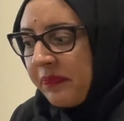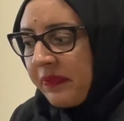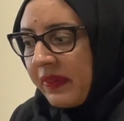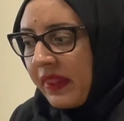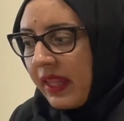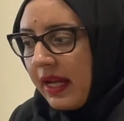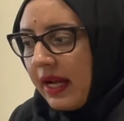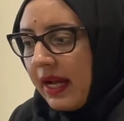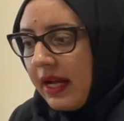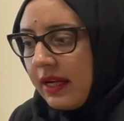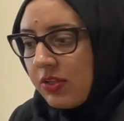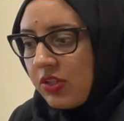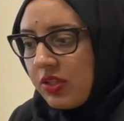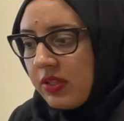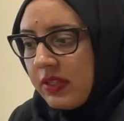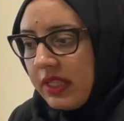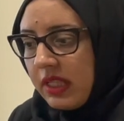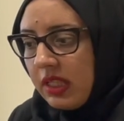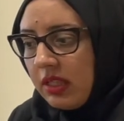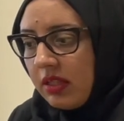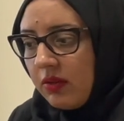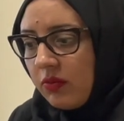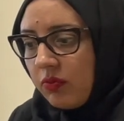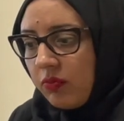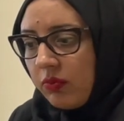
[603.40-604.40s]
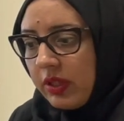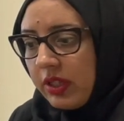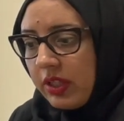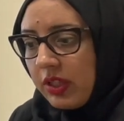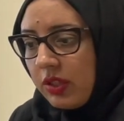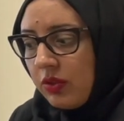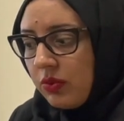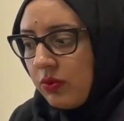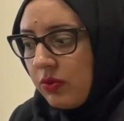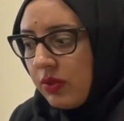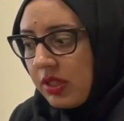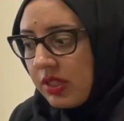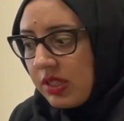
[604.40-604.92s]
Actually, what
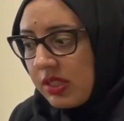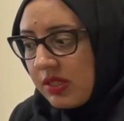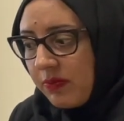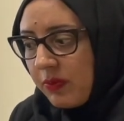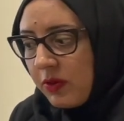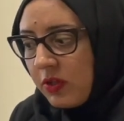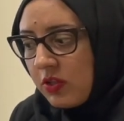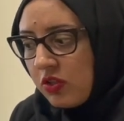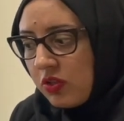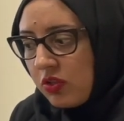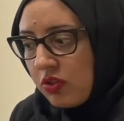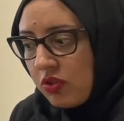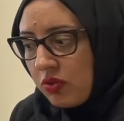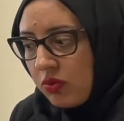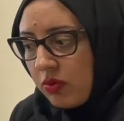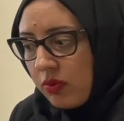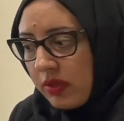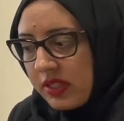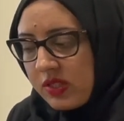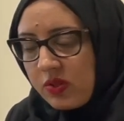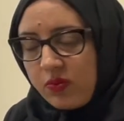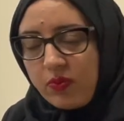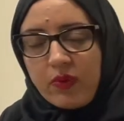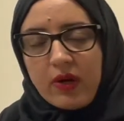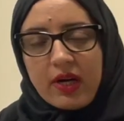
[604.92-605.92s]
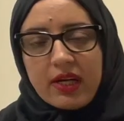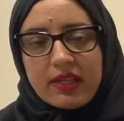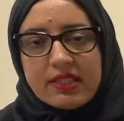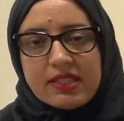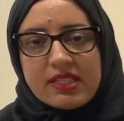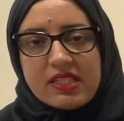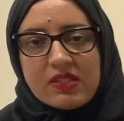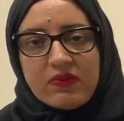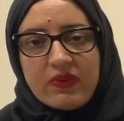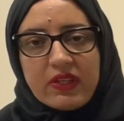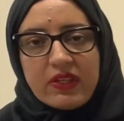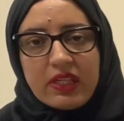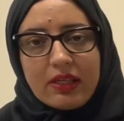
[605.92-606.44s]
you are supposed to do is once
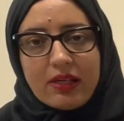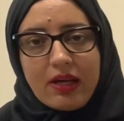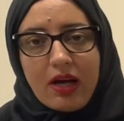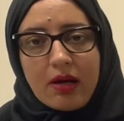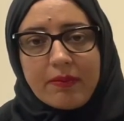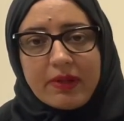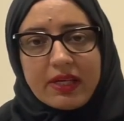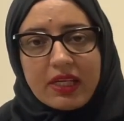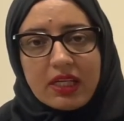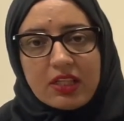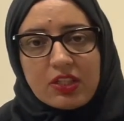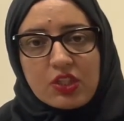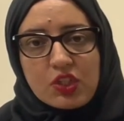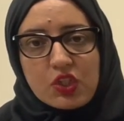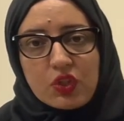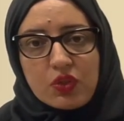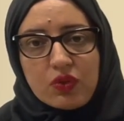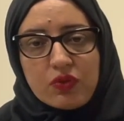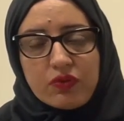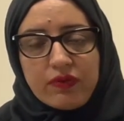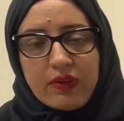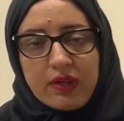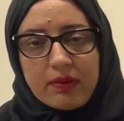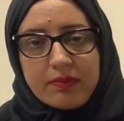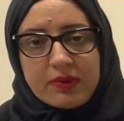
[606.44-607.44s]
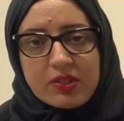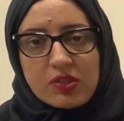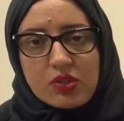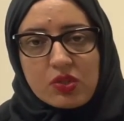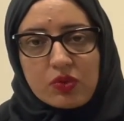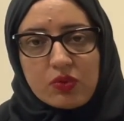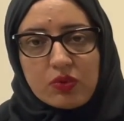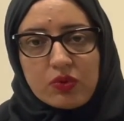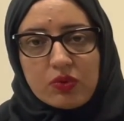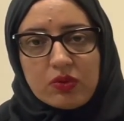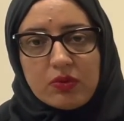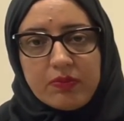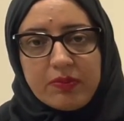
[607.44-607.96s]
we nominate you from the
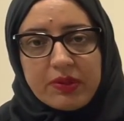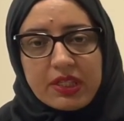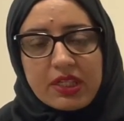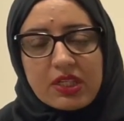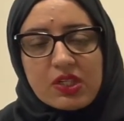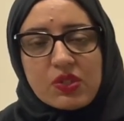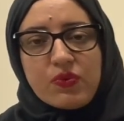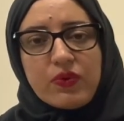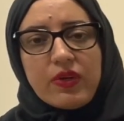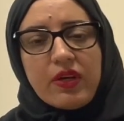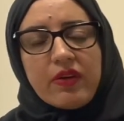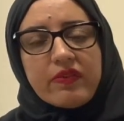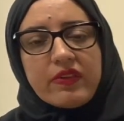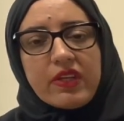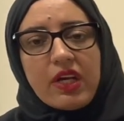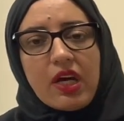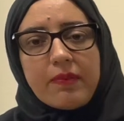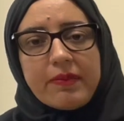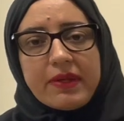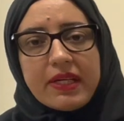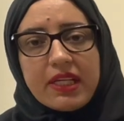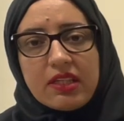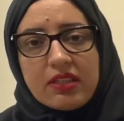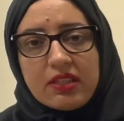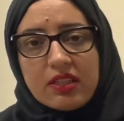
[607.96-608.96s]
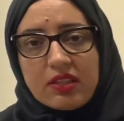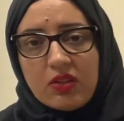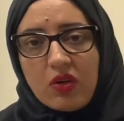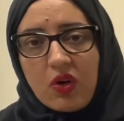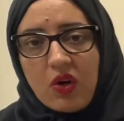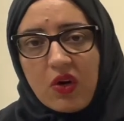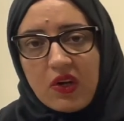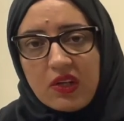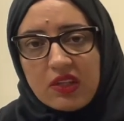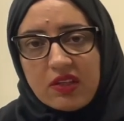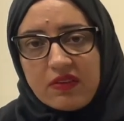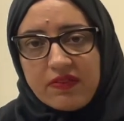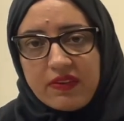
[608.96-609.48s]
school, because we have nominated
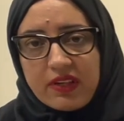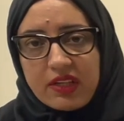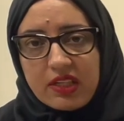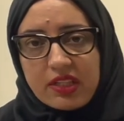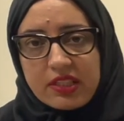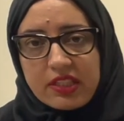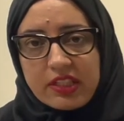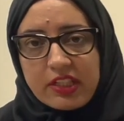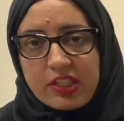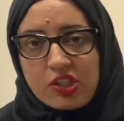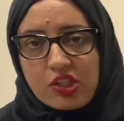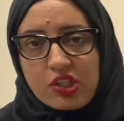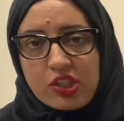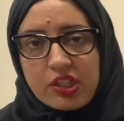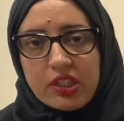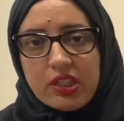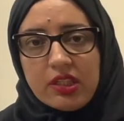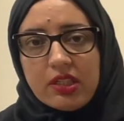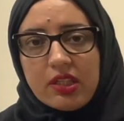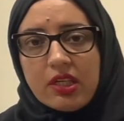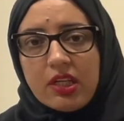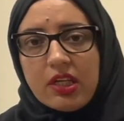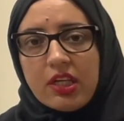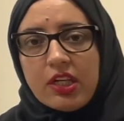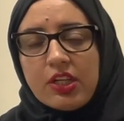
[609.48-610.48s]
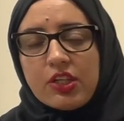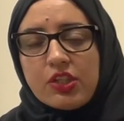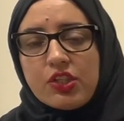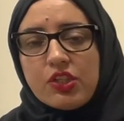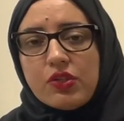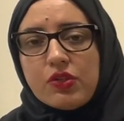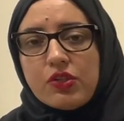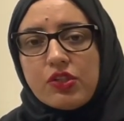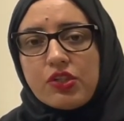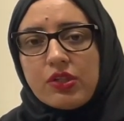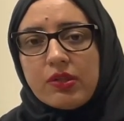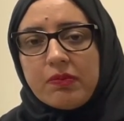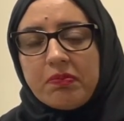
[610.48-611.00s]
all of our teachers, you
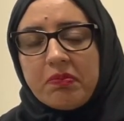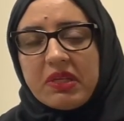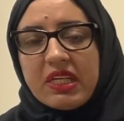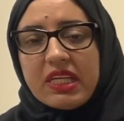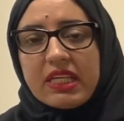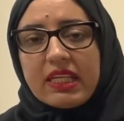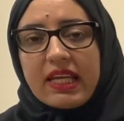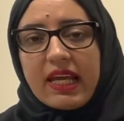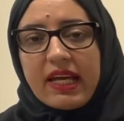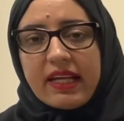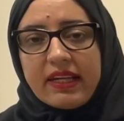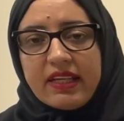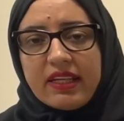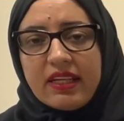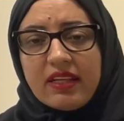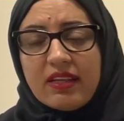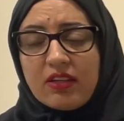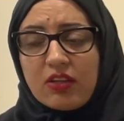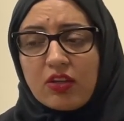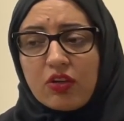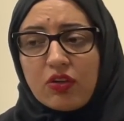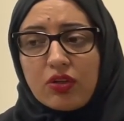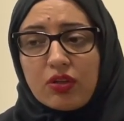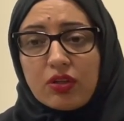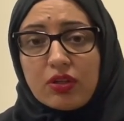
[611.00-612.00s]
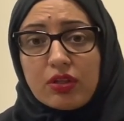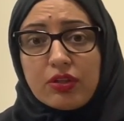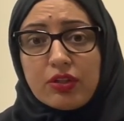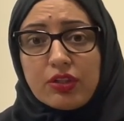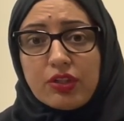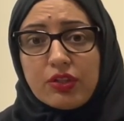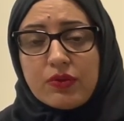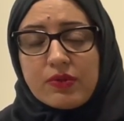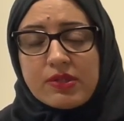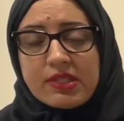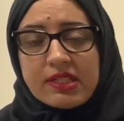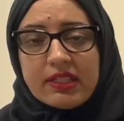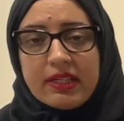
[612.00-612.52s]
should be getting your
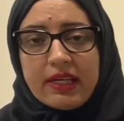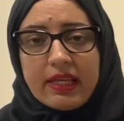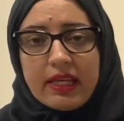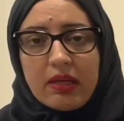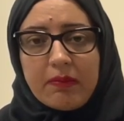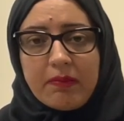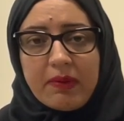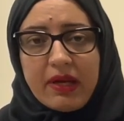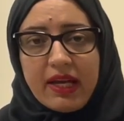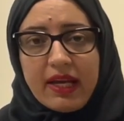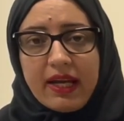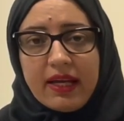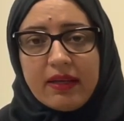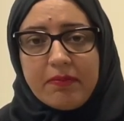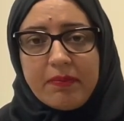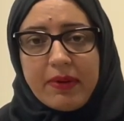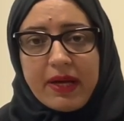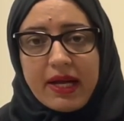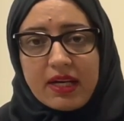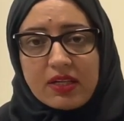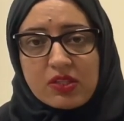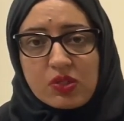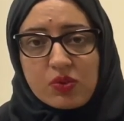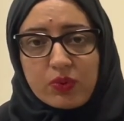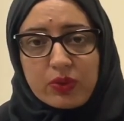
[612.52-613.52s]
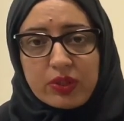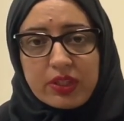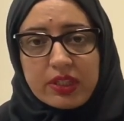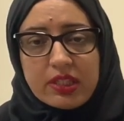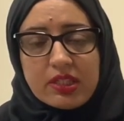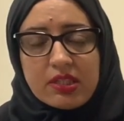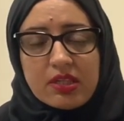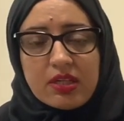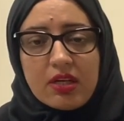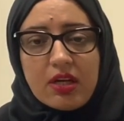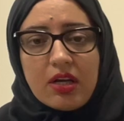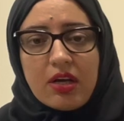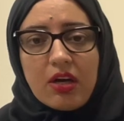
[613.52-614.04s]
username and password
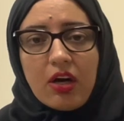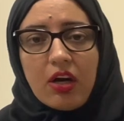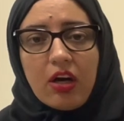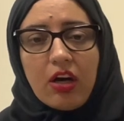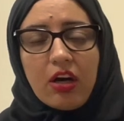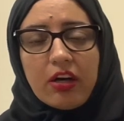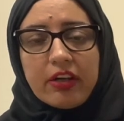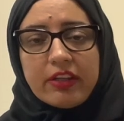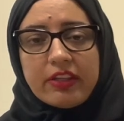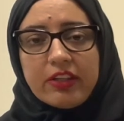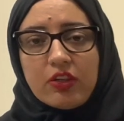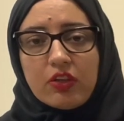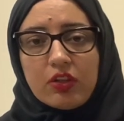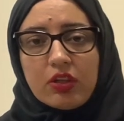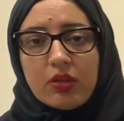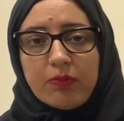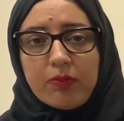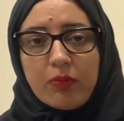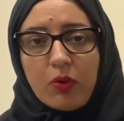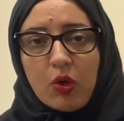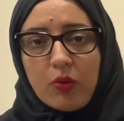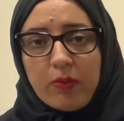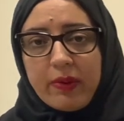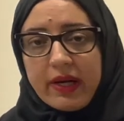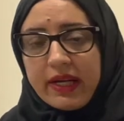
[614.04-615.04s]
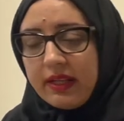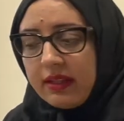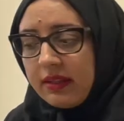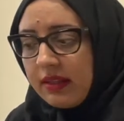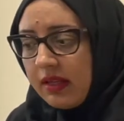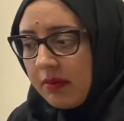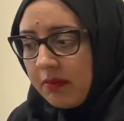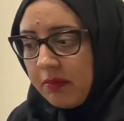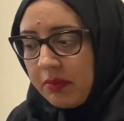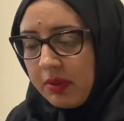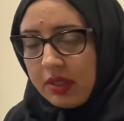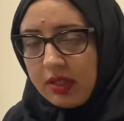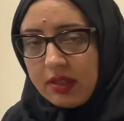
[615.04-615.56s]
on your mobile
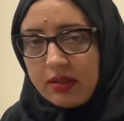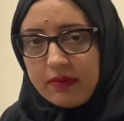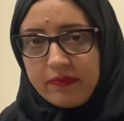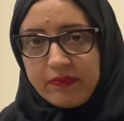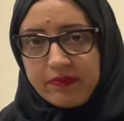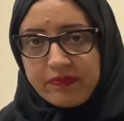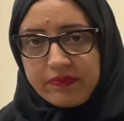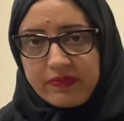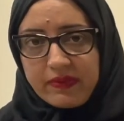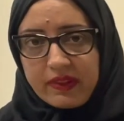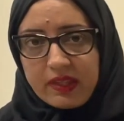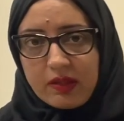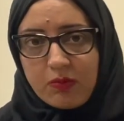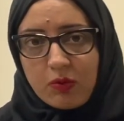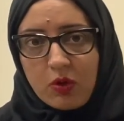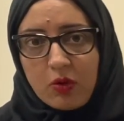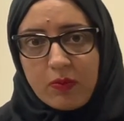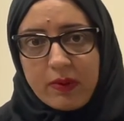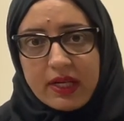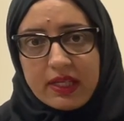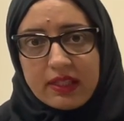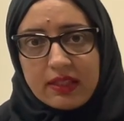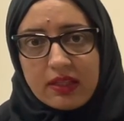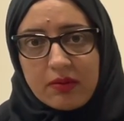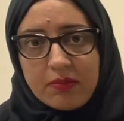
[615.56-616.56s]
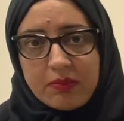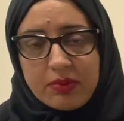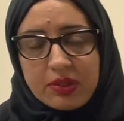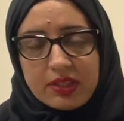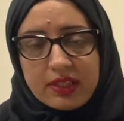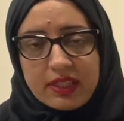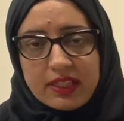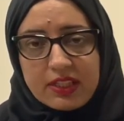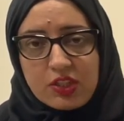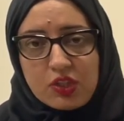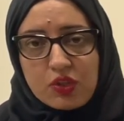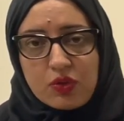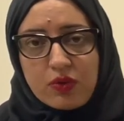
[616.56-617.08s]
number, the mobile number
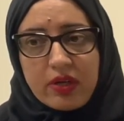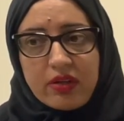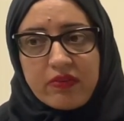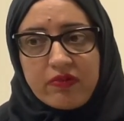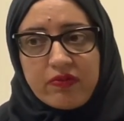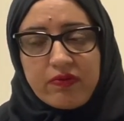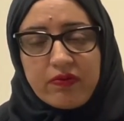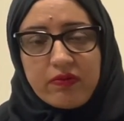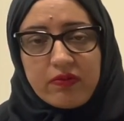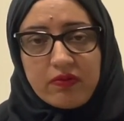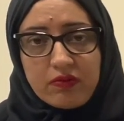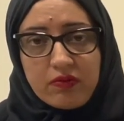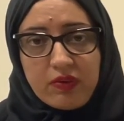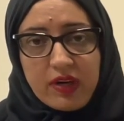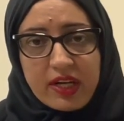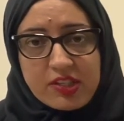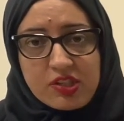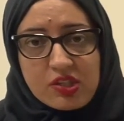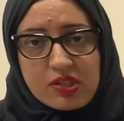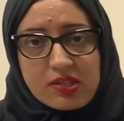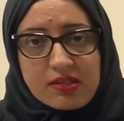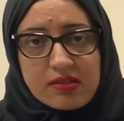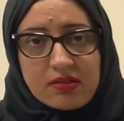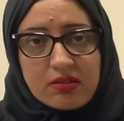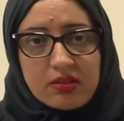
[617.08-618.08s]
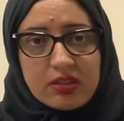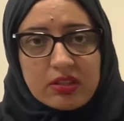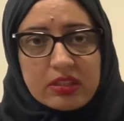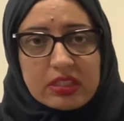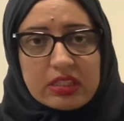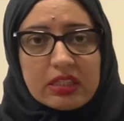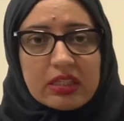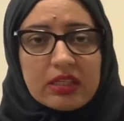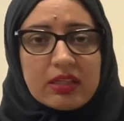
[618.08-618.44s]
that you have registered